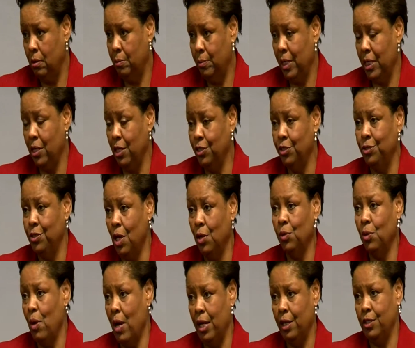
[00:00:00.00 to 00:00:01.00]
because you don't
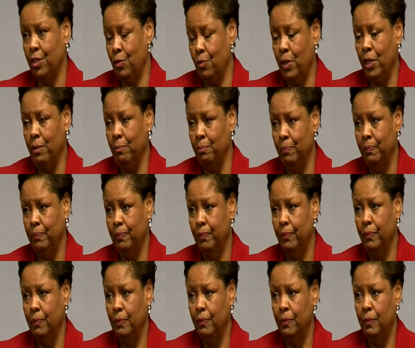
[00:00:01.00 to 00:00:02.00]
know how to swim.
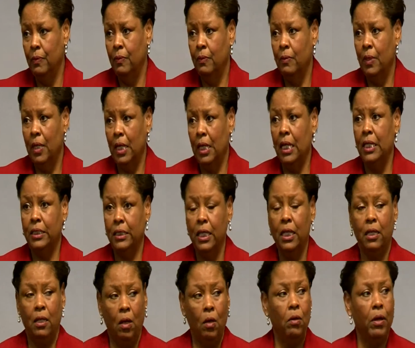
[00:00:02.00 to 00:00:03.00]
And I
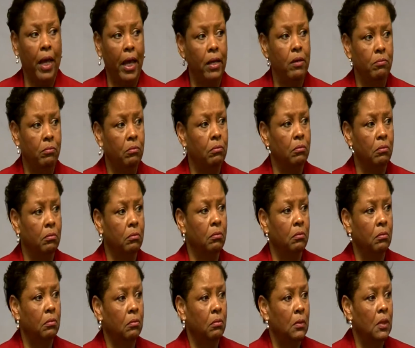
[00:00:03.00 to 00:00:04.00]
said, okay.
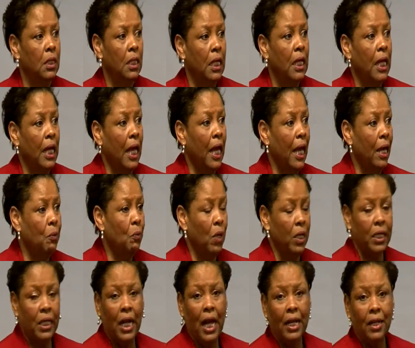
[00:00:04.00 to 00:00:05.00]
And what
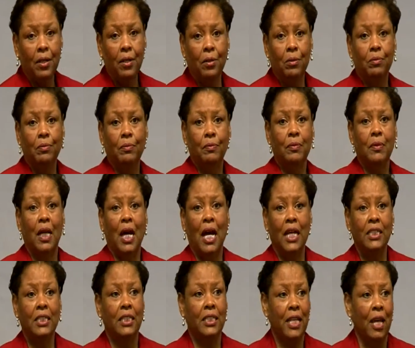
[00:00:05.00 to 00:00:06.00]
did I do? I
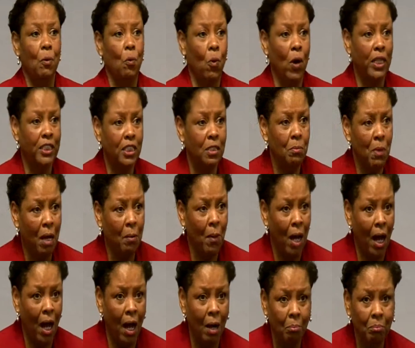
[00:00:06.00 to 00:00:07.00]
just kept watching my
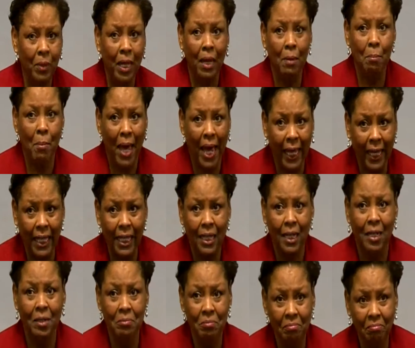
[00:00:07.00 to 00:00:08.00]
mom and backing
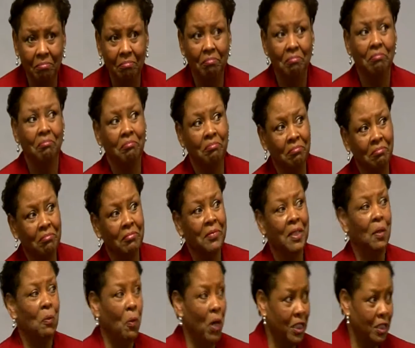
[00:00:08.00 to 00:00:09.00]
up,
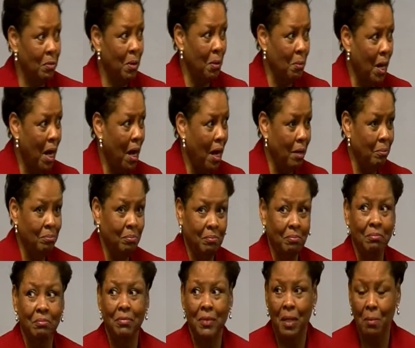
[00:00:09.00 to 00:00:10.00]
and watched my mom
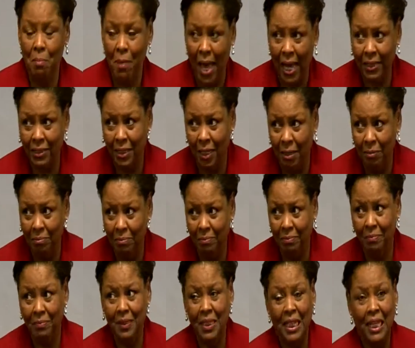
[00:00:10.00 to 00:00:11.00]
and backed up,
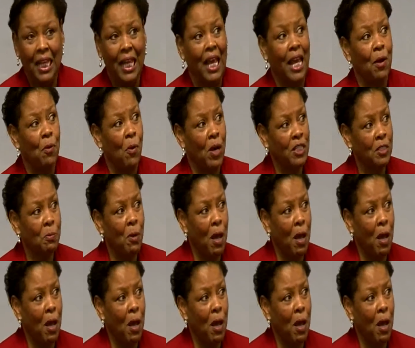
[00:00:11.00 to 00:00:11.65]
and watched